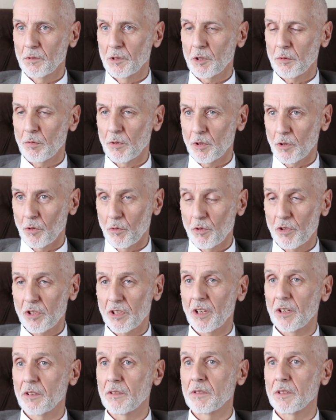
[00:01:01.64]
which was
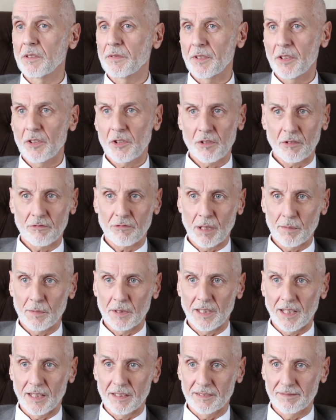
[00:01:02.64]
also the 1st of
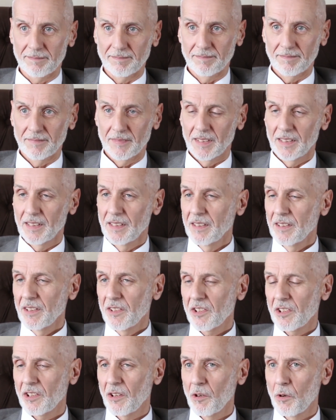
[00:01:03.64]
Ramadan.
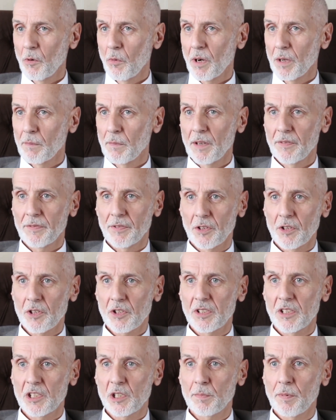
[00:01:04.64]
So one of my first
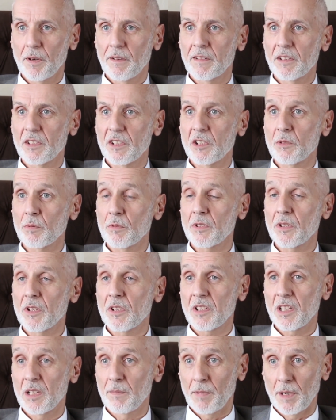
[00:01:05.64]
experiences was to
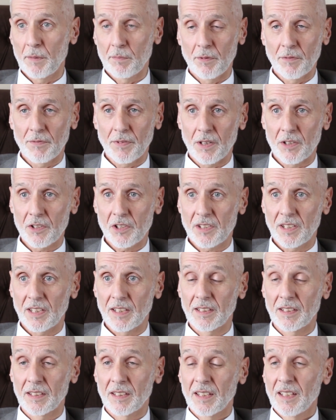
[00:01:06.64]
see people fasting.
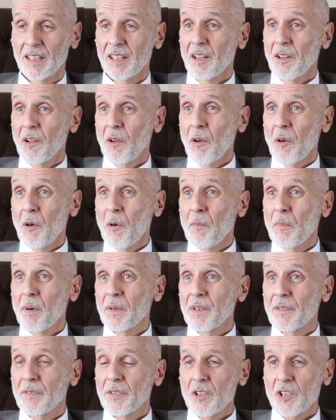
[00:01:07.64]
But
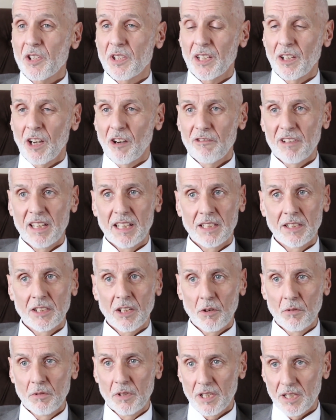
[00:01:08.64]
the first thing I really
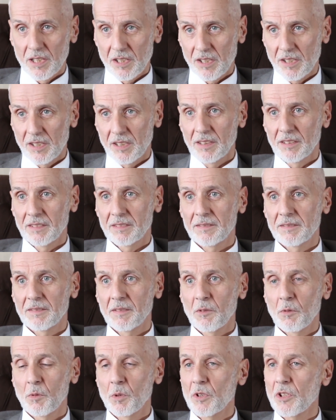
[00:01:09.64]
noticed
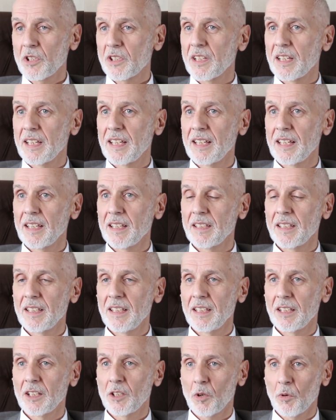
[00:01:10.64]
was to hear
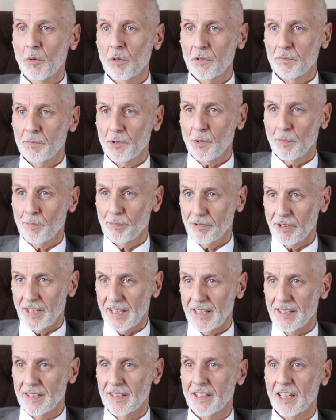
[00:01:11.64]
the call to
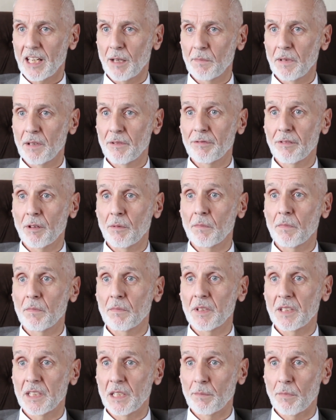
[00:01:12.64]
prayer coming from
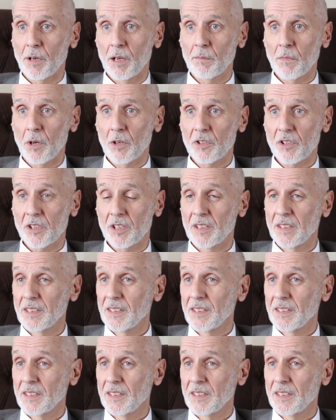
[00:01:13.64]
the nearby mosque.